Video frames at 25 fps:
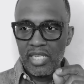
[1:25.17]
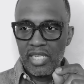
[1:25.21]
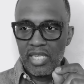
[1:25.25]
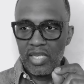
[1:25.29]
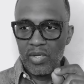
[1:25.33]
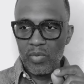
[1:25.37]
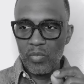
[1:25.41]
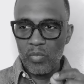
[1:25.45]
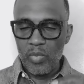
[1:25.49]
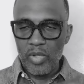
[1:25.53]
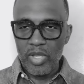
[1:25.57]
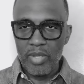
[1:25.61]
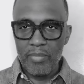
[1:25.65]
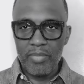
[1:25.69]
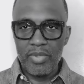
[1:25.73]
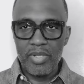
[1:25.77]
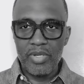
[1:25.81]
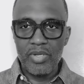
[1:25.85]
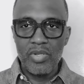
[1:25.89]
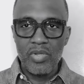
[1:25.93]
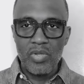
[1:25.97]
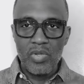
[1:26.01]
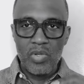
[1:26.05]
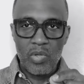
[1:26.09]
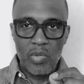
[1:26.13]
in
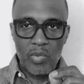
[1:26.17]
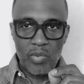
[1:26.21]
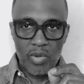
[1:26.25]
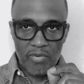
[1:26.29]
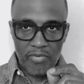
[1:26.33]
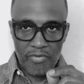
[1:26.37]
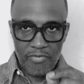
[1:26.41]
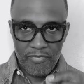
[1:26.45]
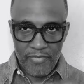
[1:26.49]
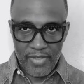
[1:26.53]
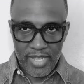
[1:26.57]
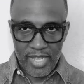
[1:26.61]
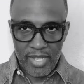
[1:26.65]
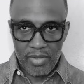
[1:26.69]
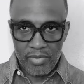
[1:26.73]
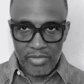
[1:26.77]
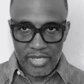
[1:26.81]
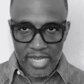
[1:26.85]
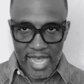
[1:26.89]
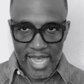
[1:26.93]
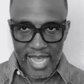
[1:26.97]
women who are failed